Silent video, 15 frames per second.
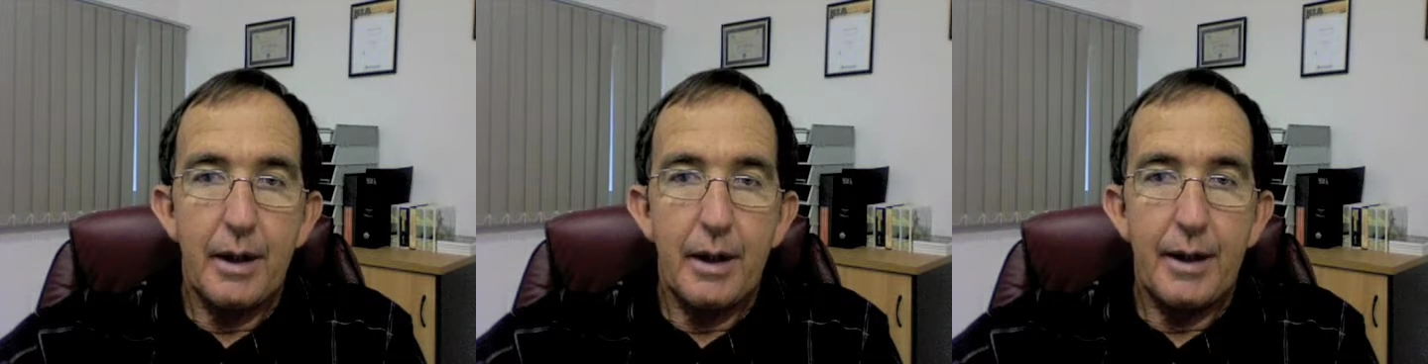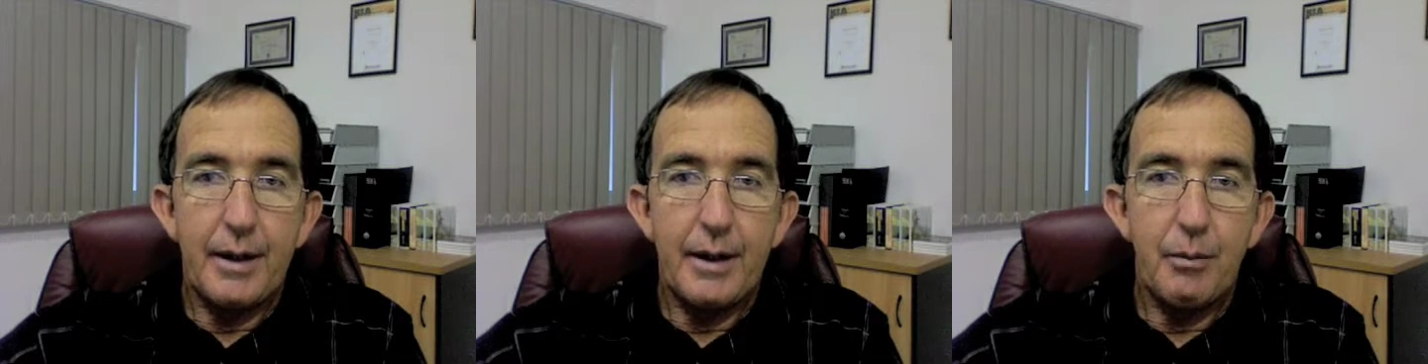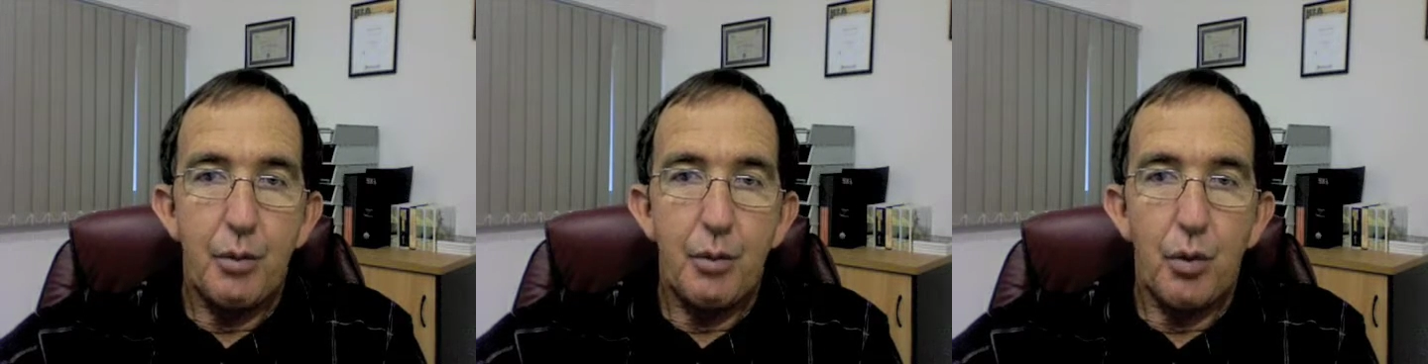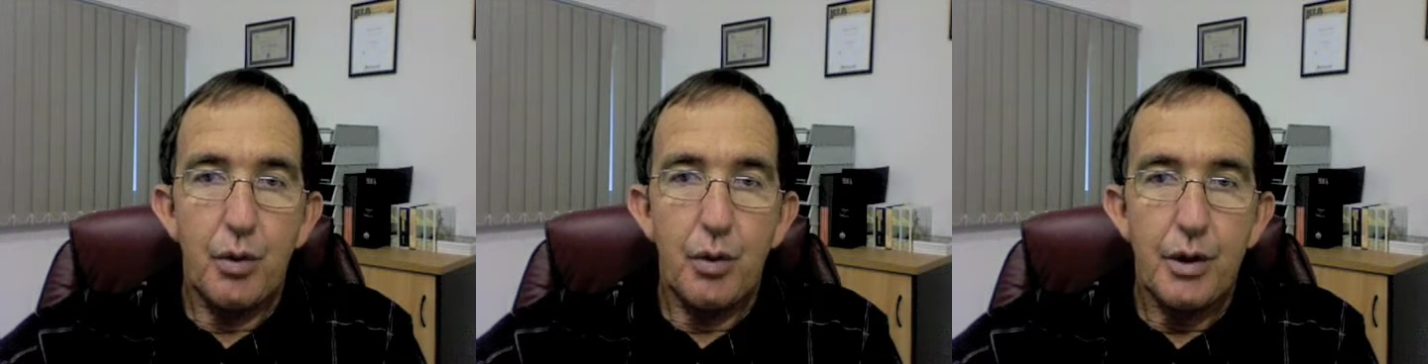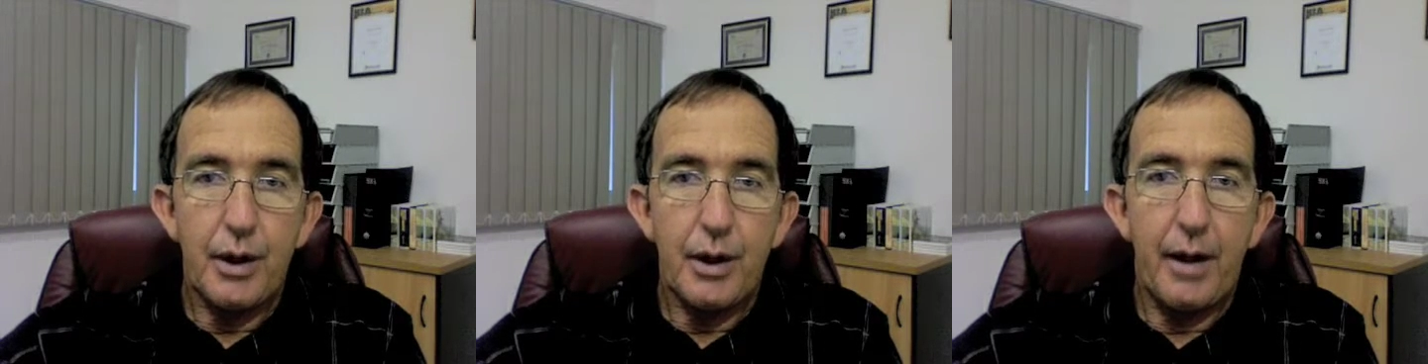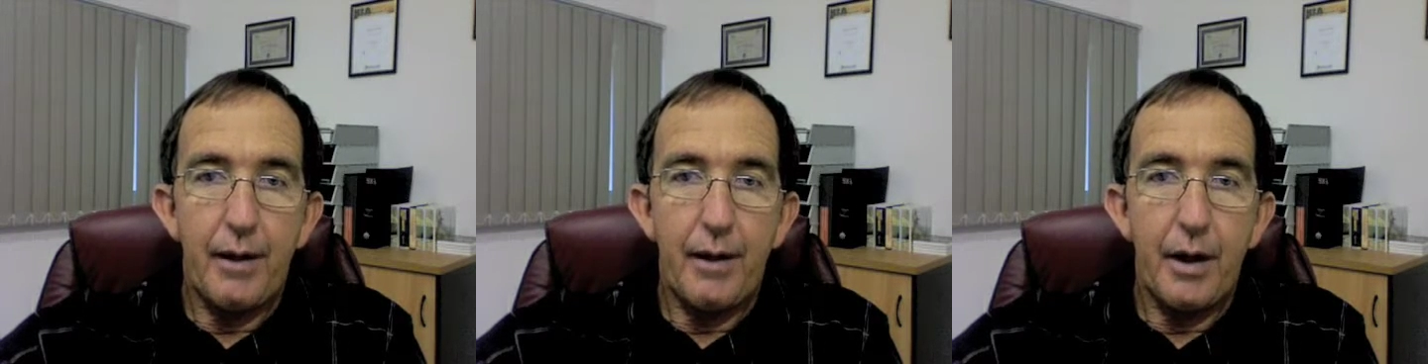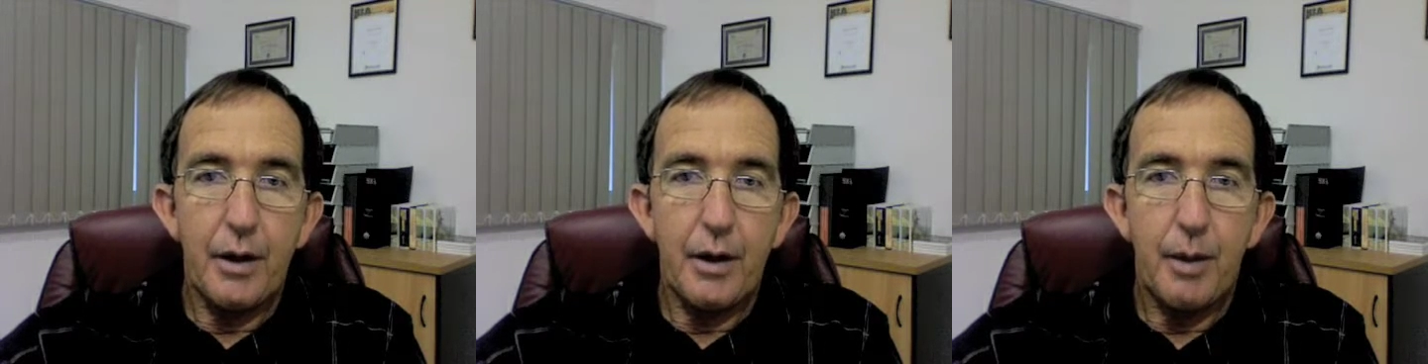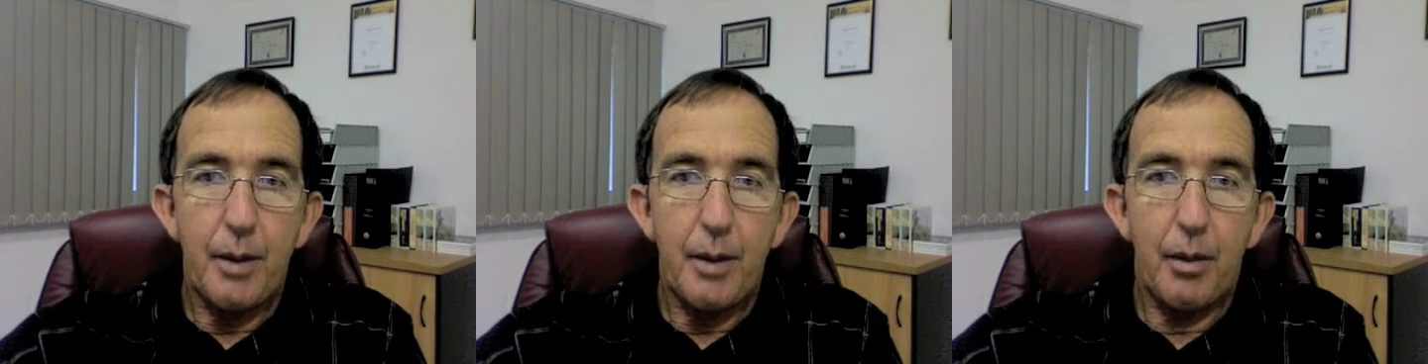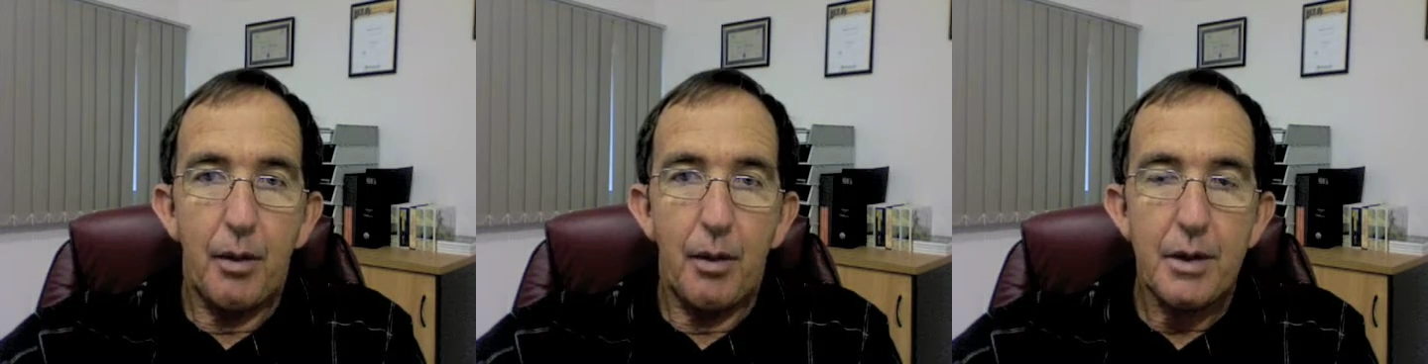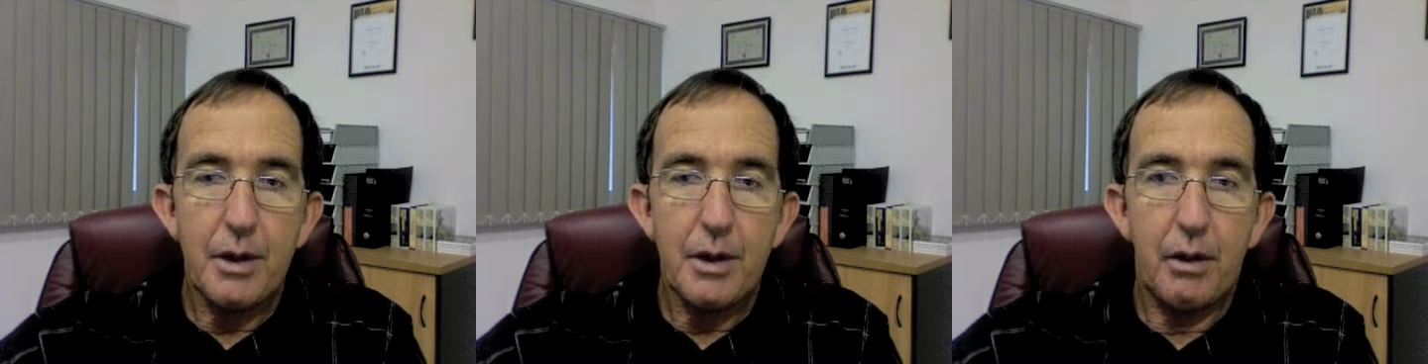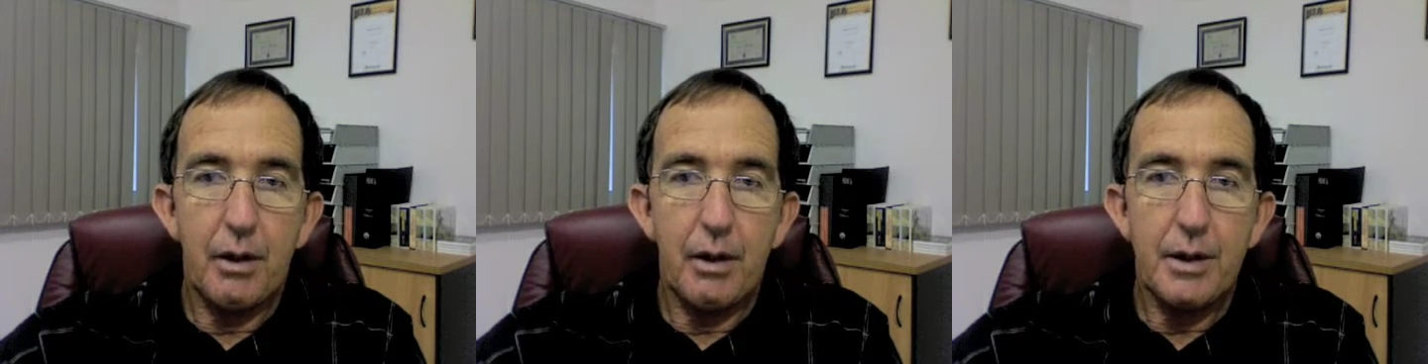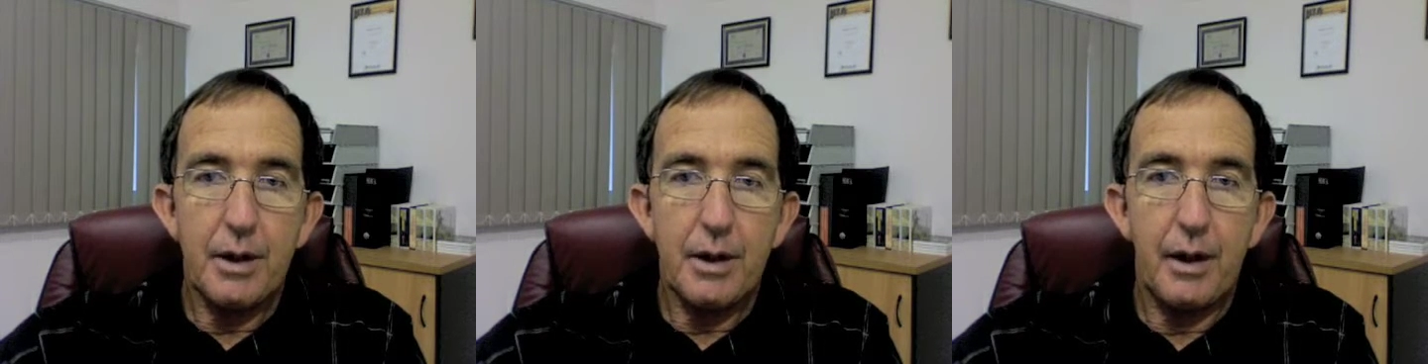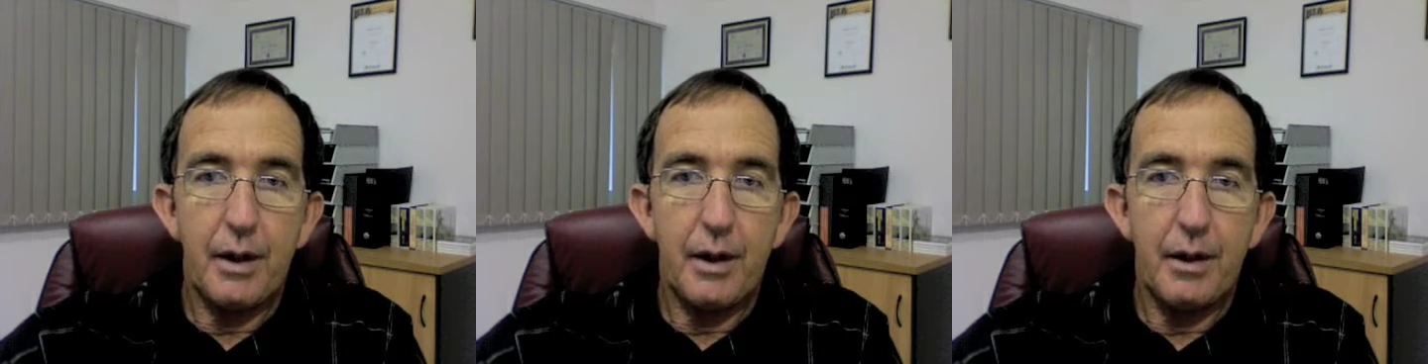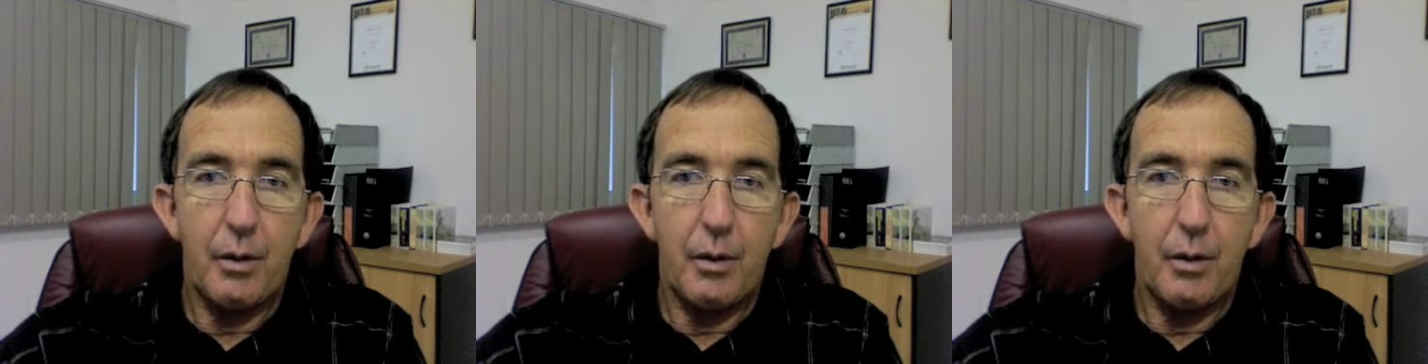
It's important to get those people on site so that the